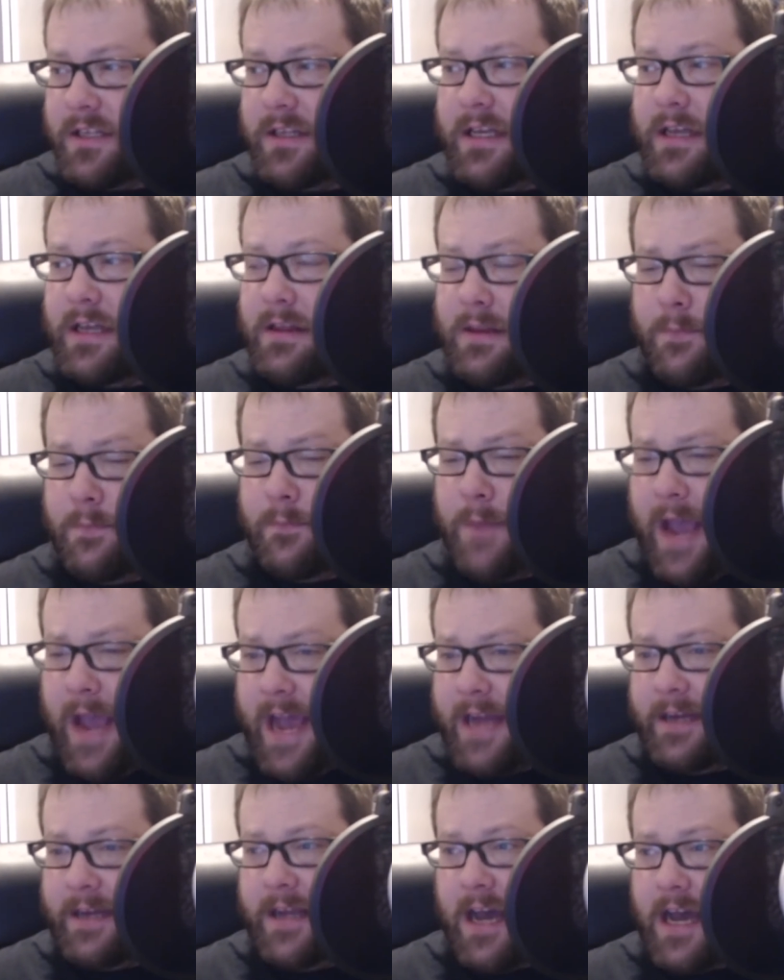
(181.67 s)
the
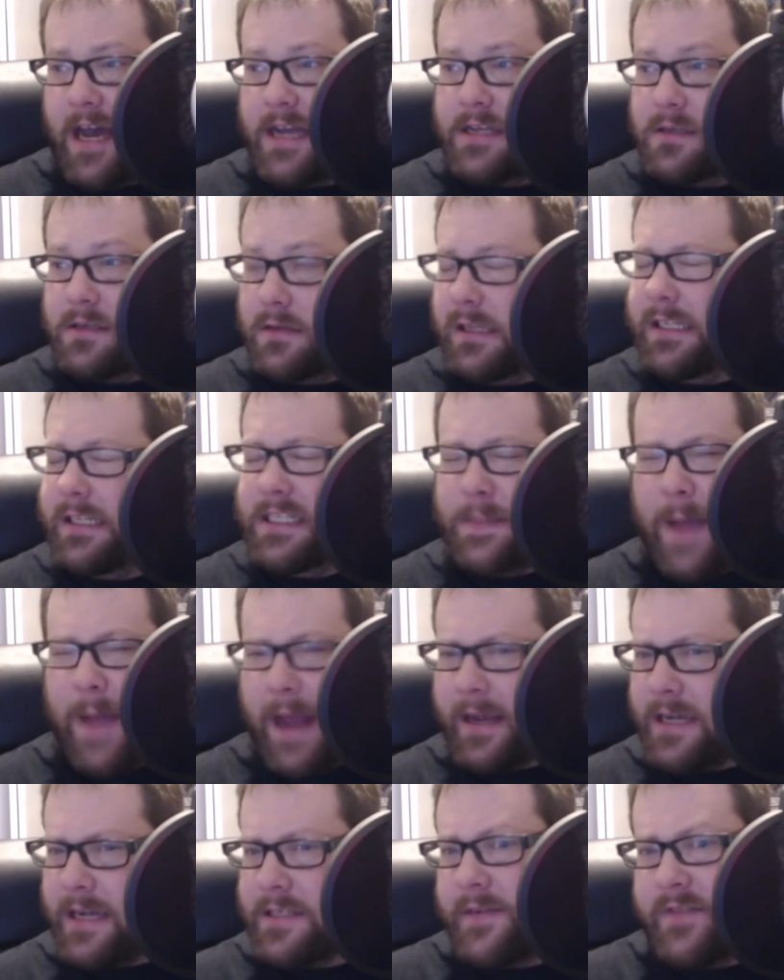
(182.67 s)
bad guys, at least the bad
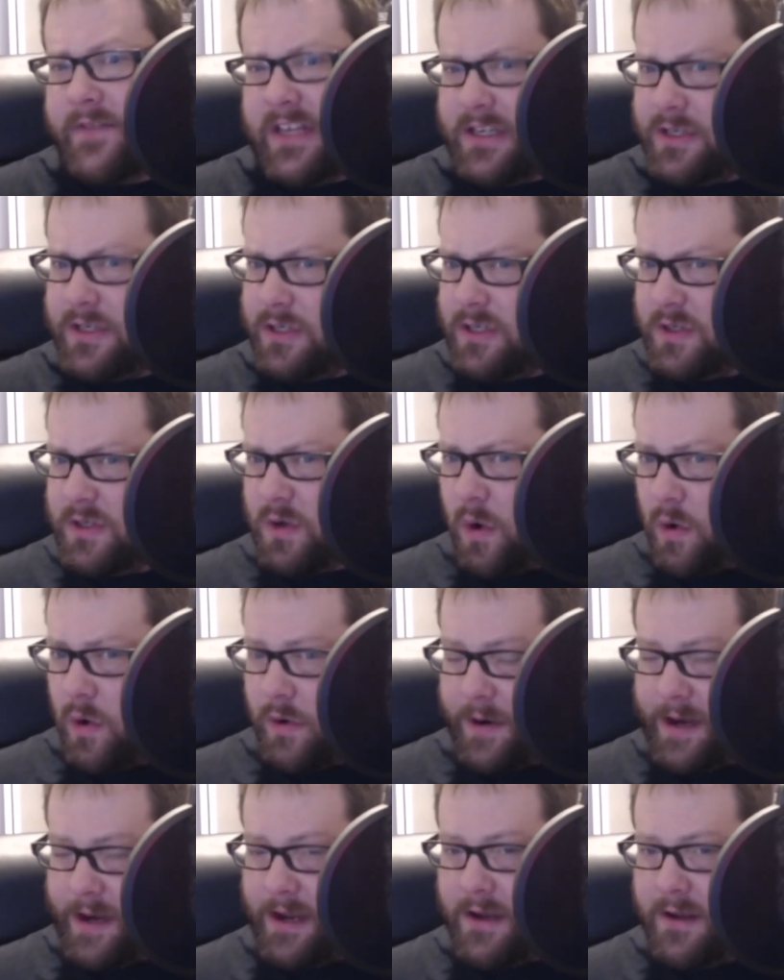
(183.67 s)
guys of this
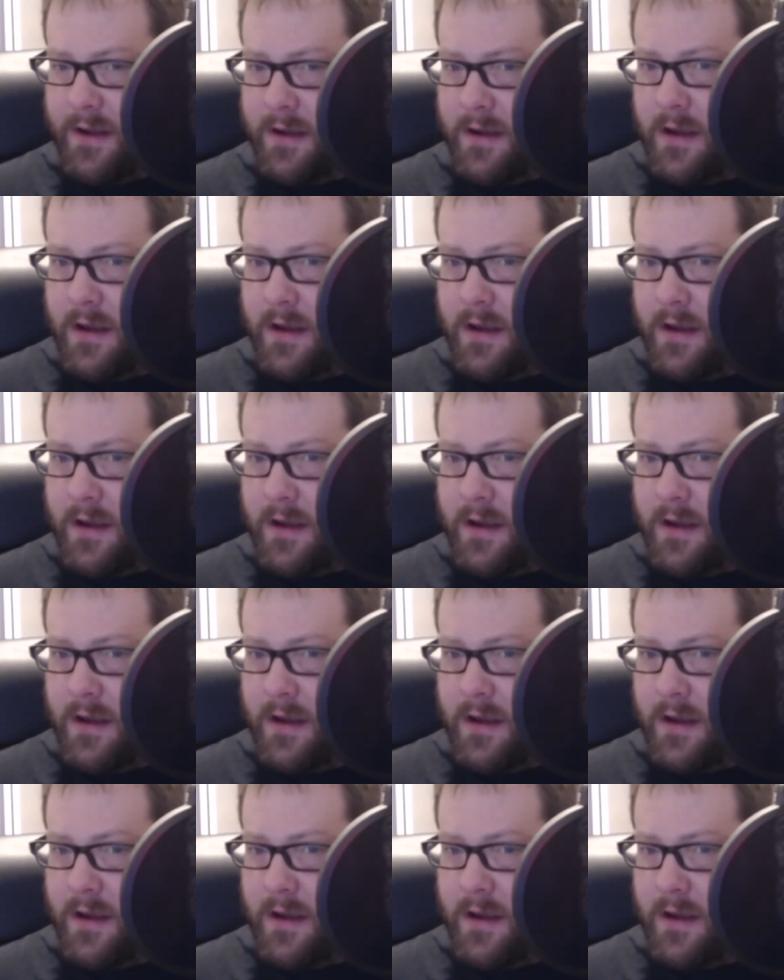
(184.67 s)
story,